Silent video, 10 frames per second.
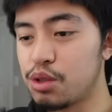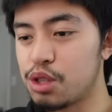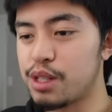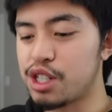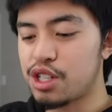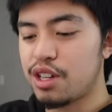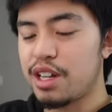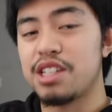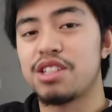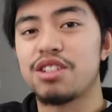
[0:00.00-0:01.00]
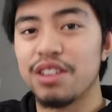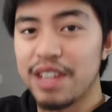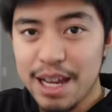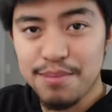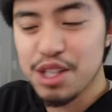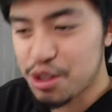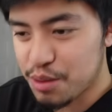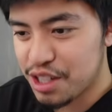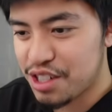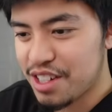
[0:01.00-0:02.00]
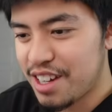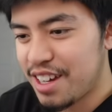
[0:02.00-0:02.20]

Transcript: switch is to name the switch.